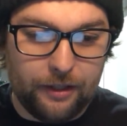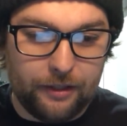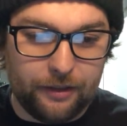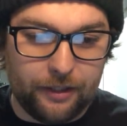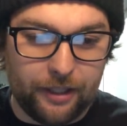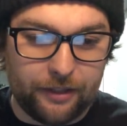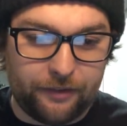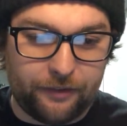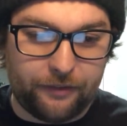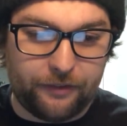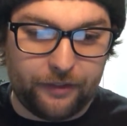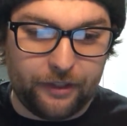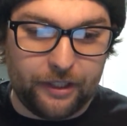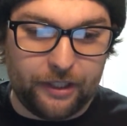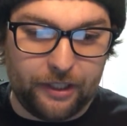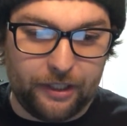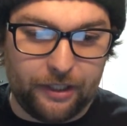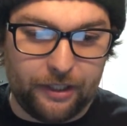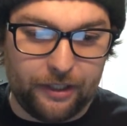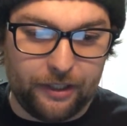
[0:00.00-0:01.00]
Let's
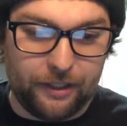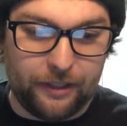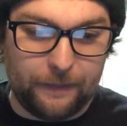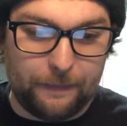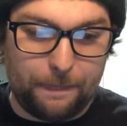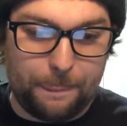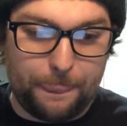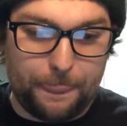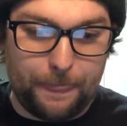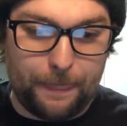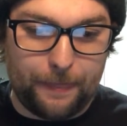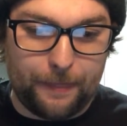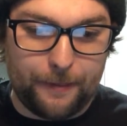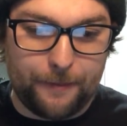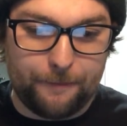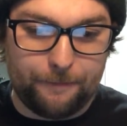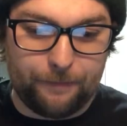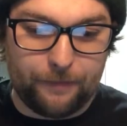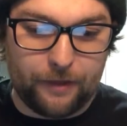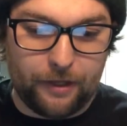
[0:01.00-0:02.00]
see.
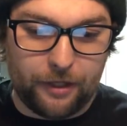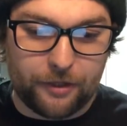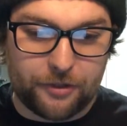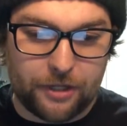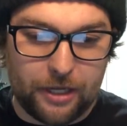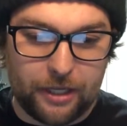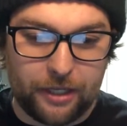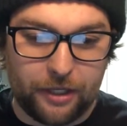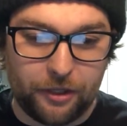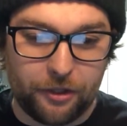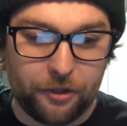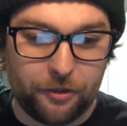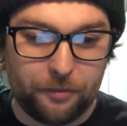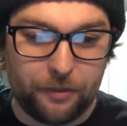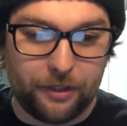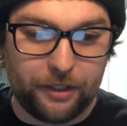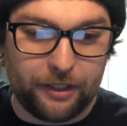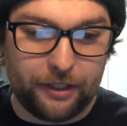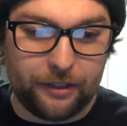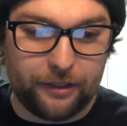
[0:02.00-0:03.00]
I'll try to get a good
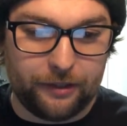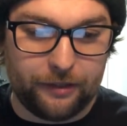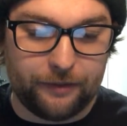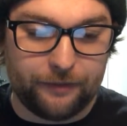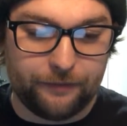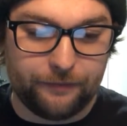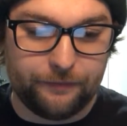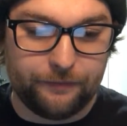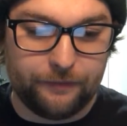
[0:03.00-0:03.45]
one here.